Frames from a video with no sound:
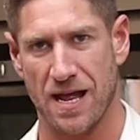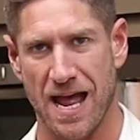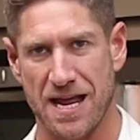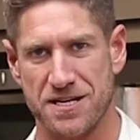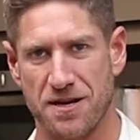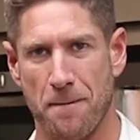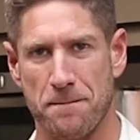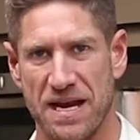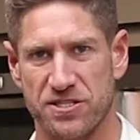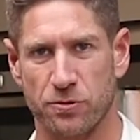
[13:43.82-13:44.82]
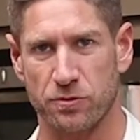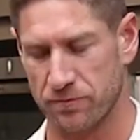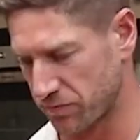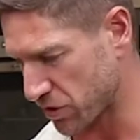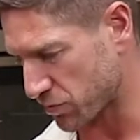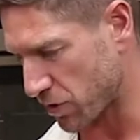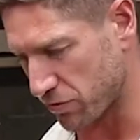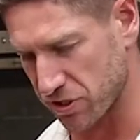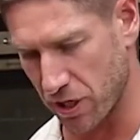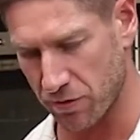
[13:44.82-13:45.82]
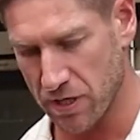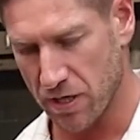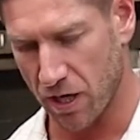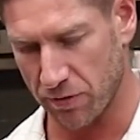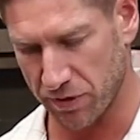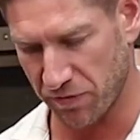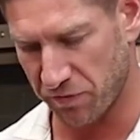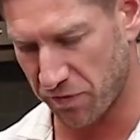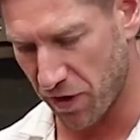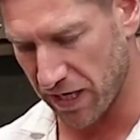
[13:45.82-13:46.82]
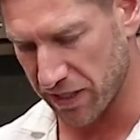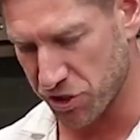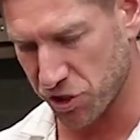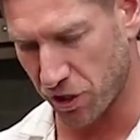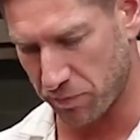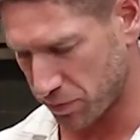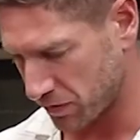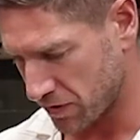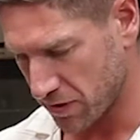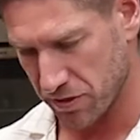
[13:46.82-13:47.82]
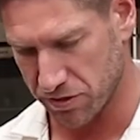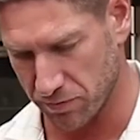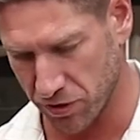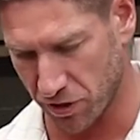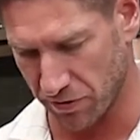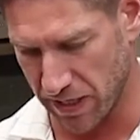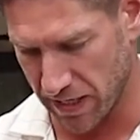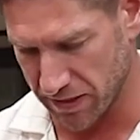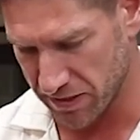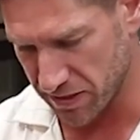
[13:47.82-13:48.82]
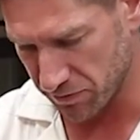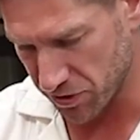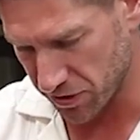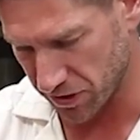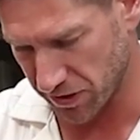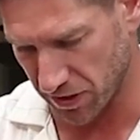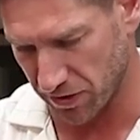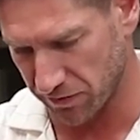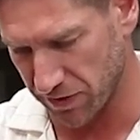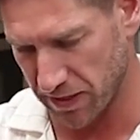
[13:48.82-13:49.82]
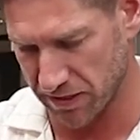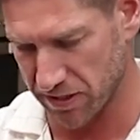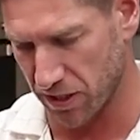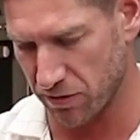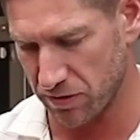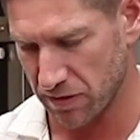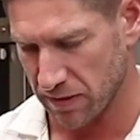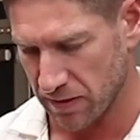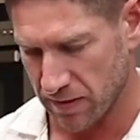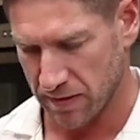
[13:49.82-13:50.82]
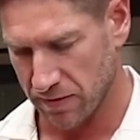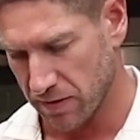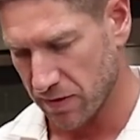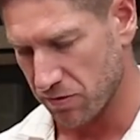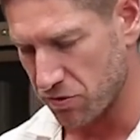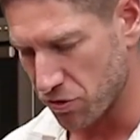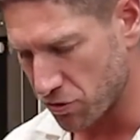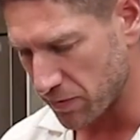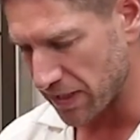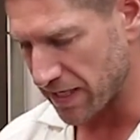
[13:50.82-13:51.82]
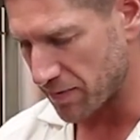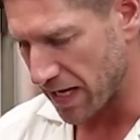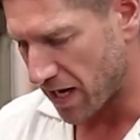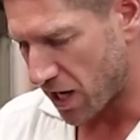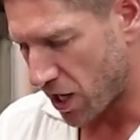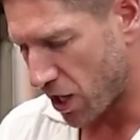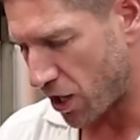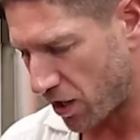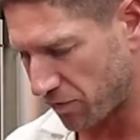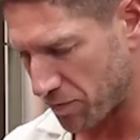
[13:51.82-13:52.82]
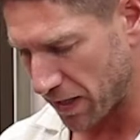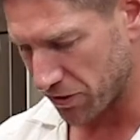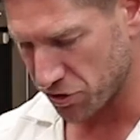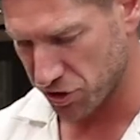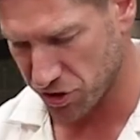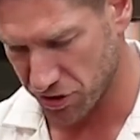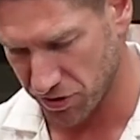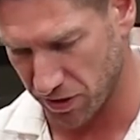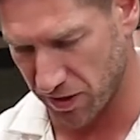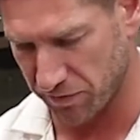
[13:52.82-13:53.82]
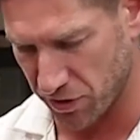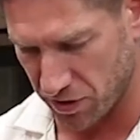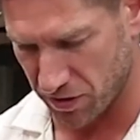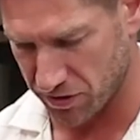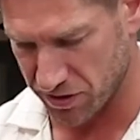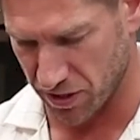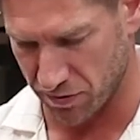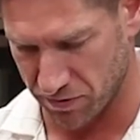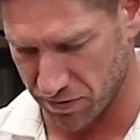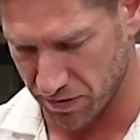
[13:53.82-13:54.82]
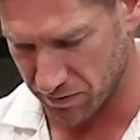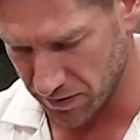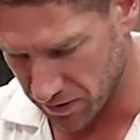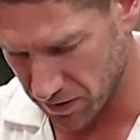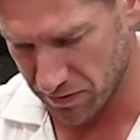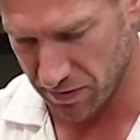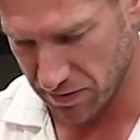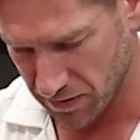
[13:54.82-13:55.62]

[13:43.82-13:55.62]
and basil as well. So I'm going to finely chop some coriander. So I'm just going to cut off there. So normally about half a bunch that I've got. So there we go.